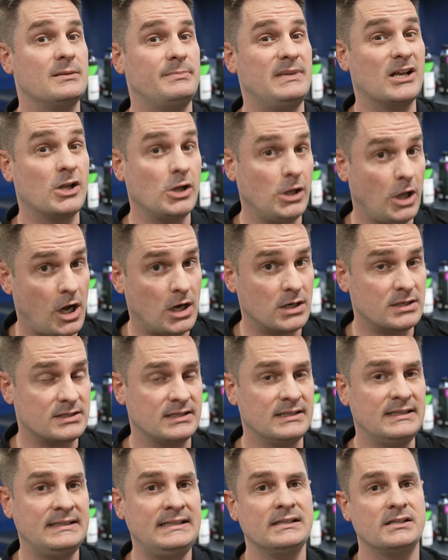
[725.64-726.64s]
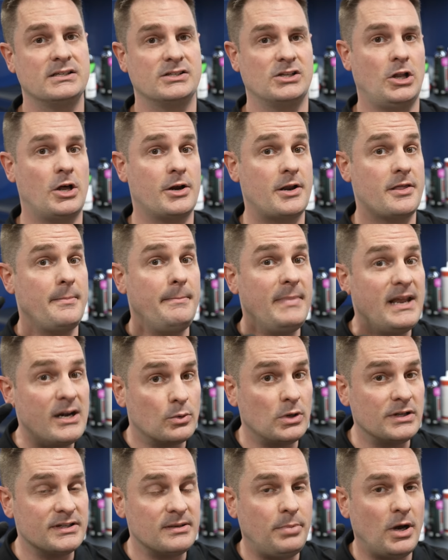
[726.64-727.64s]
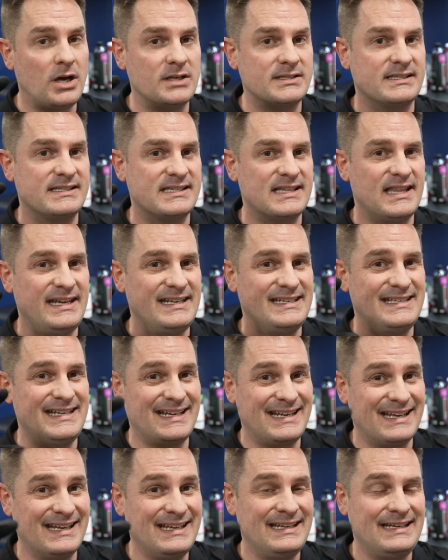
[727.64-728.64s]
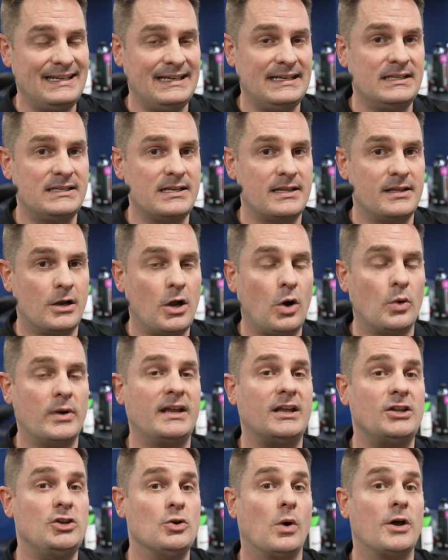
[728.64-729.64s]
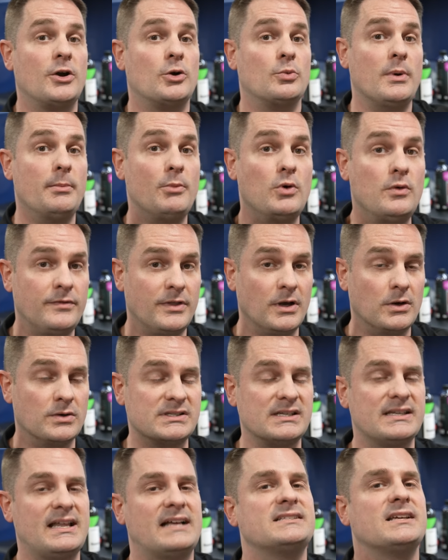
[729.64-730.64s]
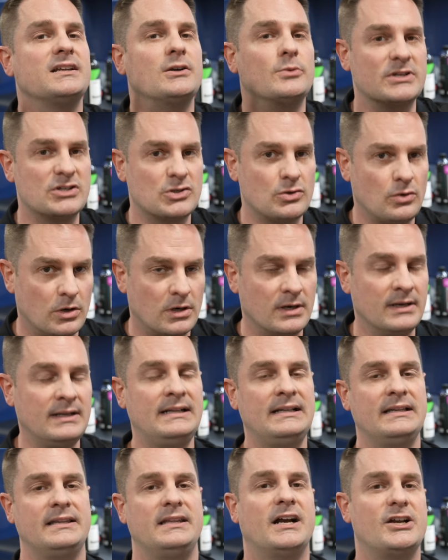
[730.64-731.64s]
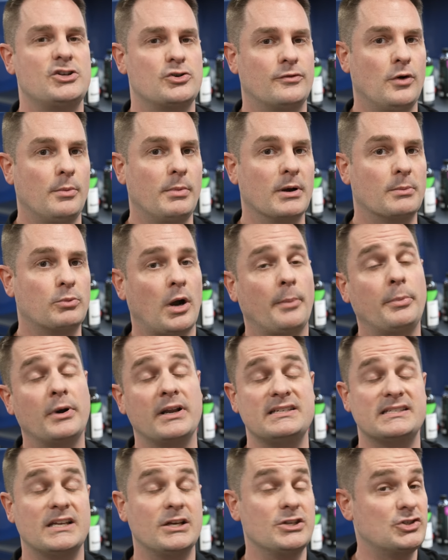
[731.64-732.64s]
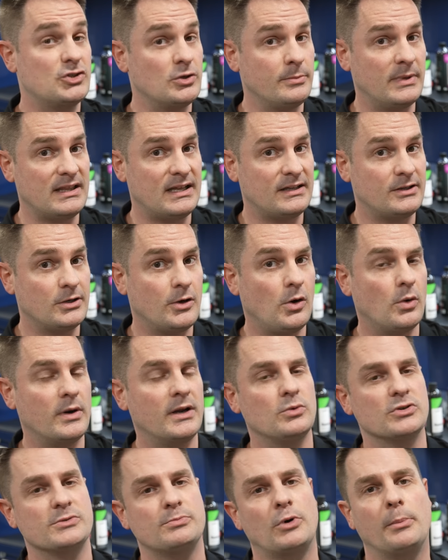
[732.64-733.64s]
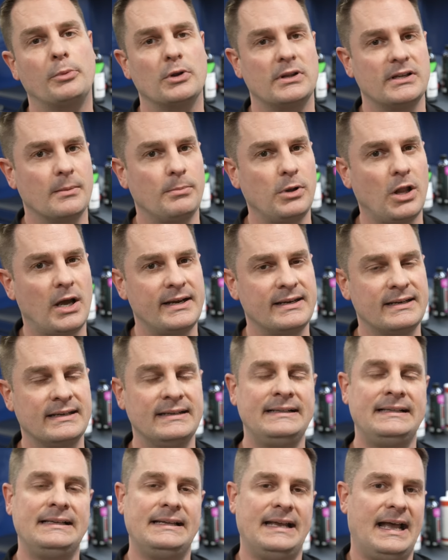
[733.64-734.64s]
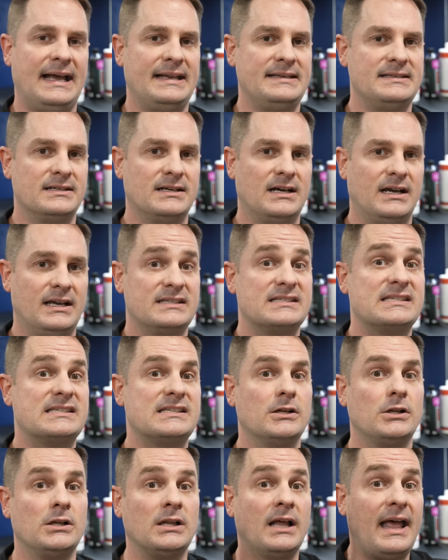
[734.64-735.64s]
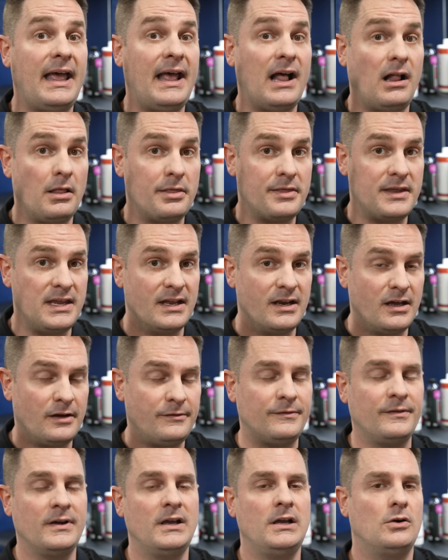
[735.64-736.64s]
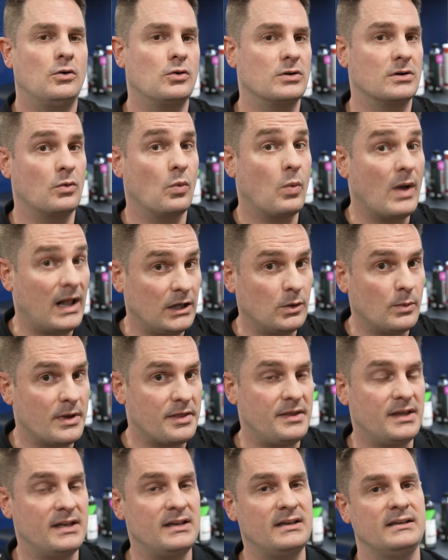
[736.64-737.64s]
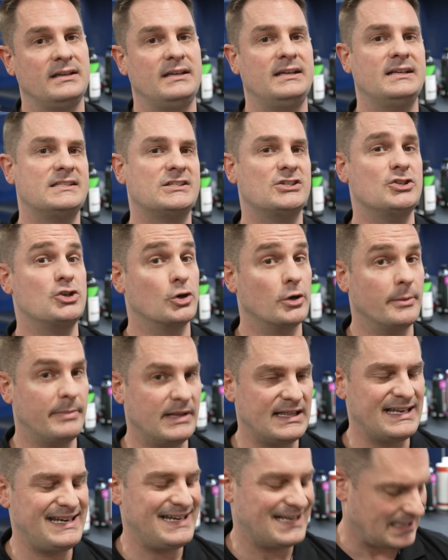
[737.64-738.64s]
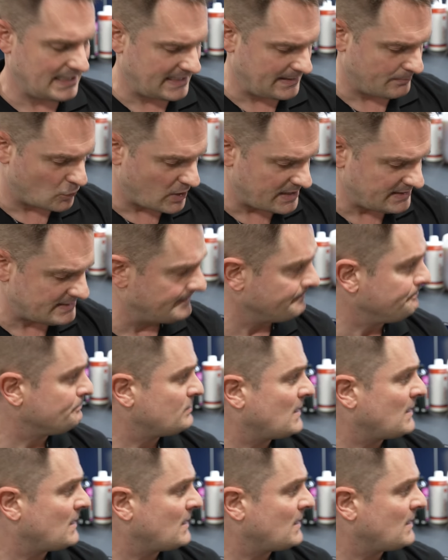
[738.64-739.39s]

to be clogged, because a lot of the mineral deposits, they dig into the coating and you want to remove those, and that's going to restore the hydrophobic properties, assuming that the coating was properly applied and it's still healthy enough or well within its durability claim, right?